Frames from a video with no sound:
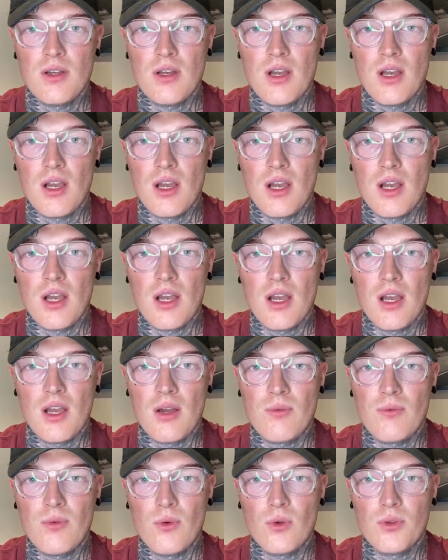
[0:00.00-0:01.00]

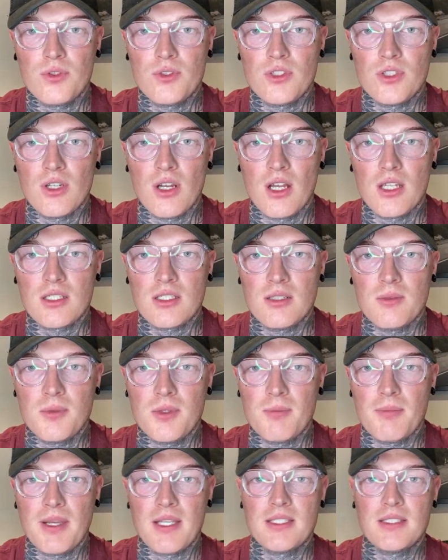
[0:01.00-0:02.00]
4th of July is going to be
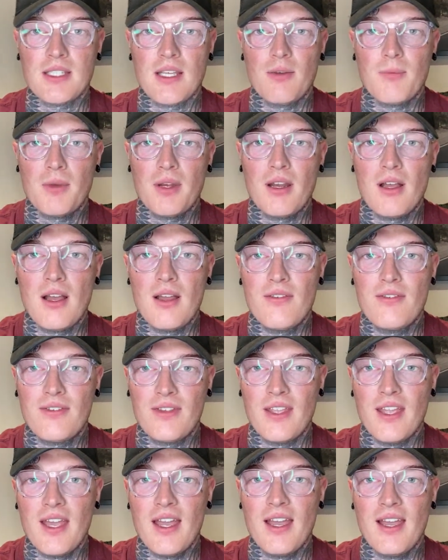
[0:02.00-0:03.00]
the best day of my life.
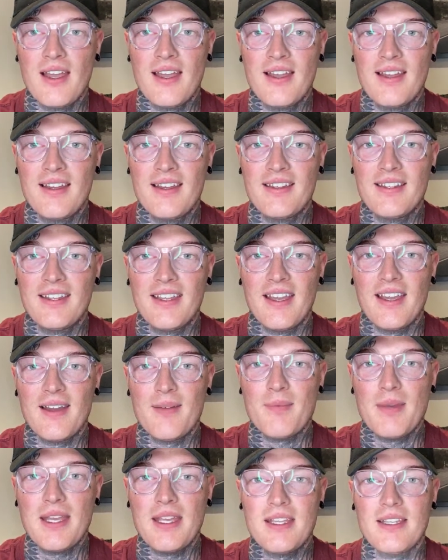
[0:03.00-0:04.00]
Yeah,
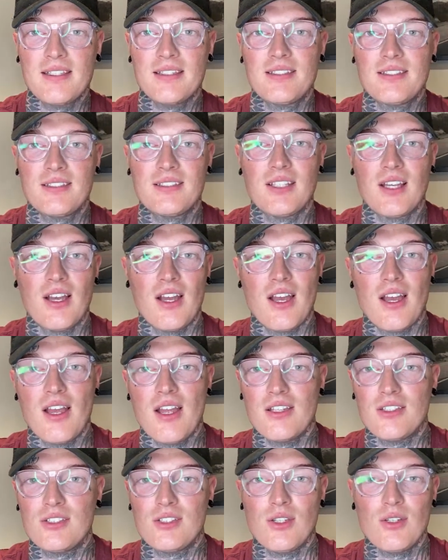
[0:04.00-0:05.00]
mate.
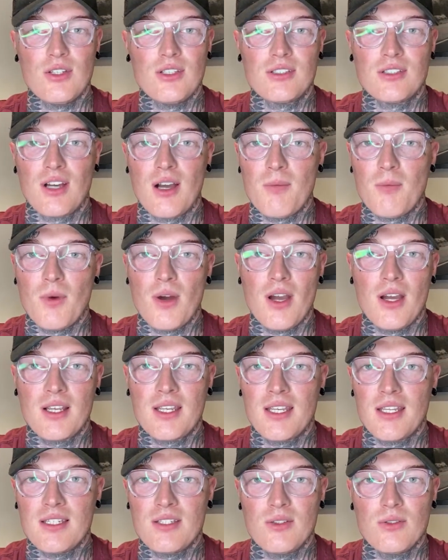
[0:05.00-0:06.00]
As soon as I'm
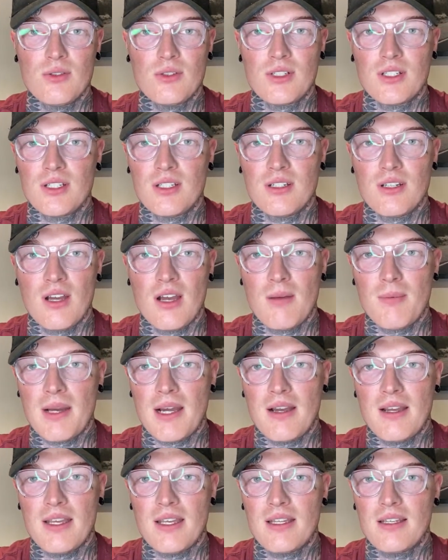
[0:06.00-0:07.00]
working, you're going to know
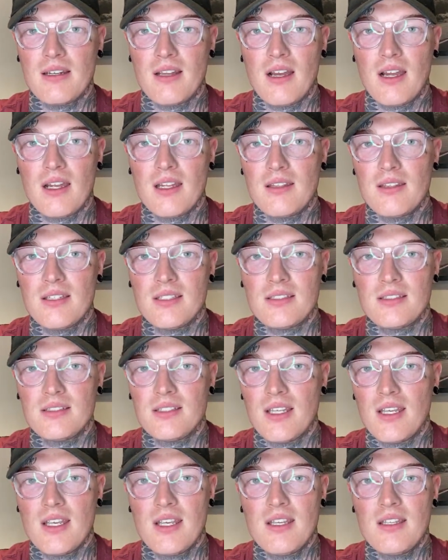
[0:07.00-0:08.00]
about it. Like this
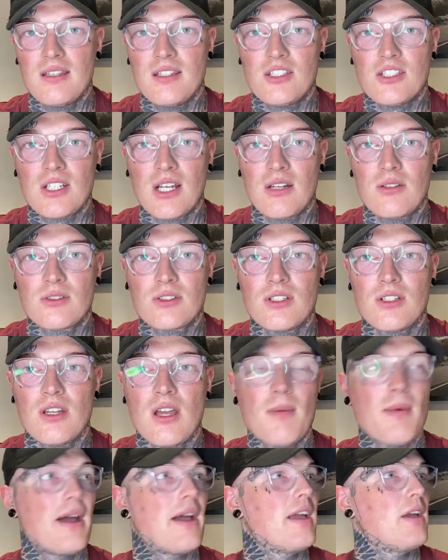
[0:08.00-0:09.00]
channel's going to know
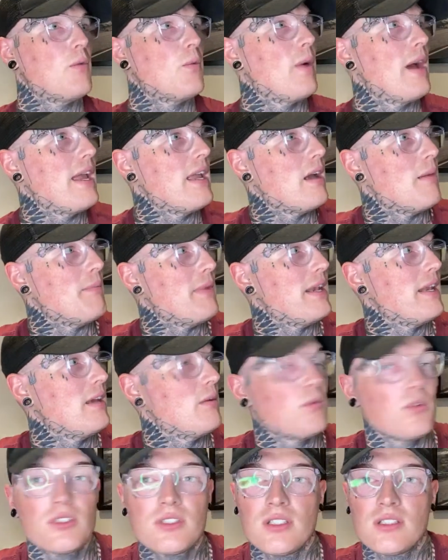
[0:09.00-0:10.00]
about it. Wait a minute,
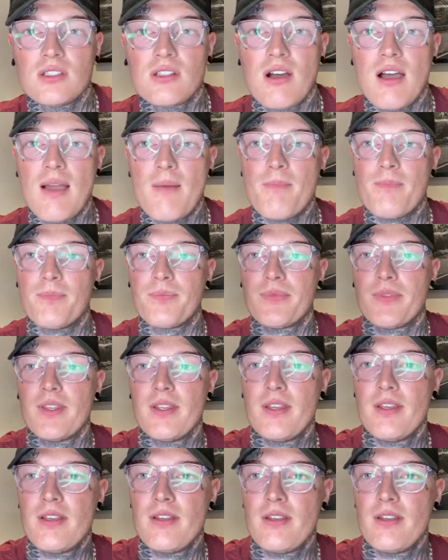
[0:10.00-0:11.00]
what's the time?
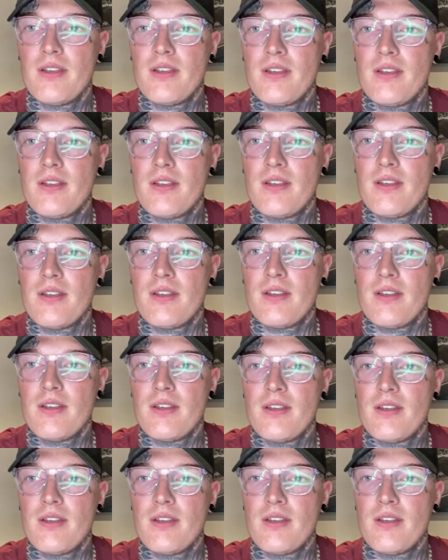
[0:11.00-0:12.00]

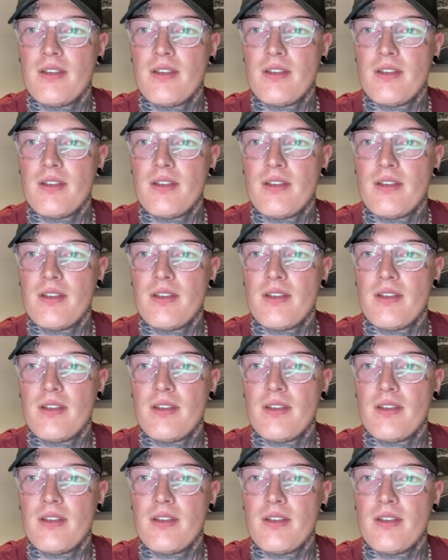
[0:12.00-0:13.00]
The NASA thing's
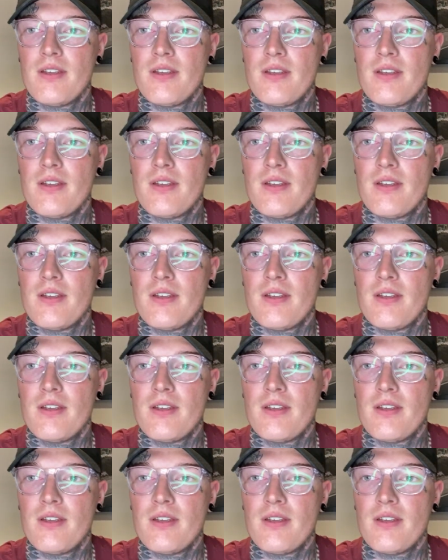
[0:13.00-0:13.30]
supposed to be,